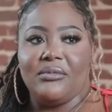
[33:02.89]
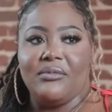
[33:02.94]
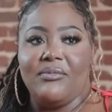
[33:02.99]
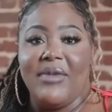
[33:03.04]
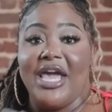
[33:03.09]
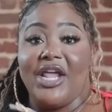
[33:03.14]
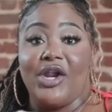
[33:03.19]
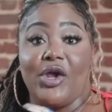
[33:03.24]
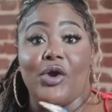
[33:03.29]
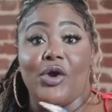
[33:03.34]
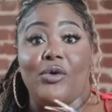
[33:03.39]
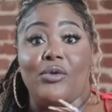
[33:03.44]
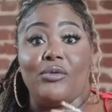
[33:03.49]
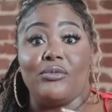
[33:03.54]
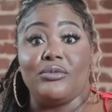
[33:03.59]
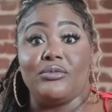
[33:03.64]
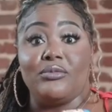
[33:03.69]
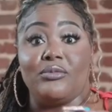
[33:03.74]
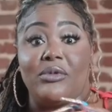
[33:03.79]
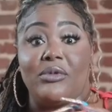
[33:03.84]
made
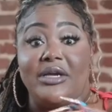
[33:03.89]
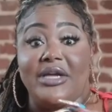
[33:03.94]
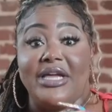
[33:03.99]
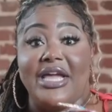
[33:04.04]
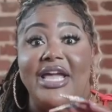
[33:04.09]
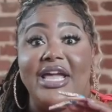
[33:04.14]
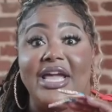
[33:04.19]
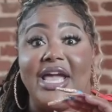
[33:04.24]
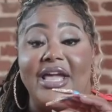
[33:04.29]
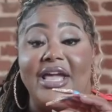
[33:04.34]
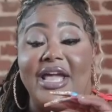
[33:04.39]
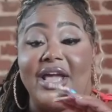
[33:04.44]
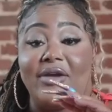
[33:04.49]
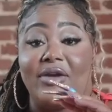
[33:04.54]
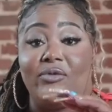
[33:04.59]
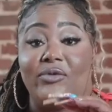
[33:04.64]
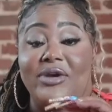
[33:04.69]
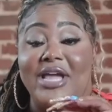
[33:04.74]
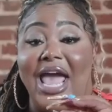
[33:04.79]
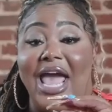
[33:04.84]
her it,
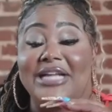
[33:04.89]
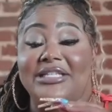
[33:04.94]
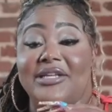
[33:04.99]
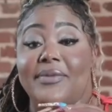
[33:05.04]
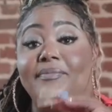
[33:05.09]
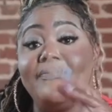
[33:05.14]
react to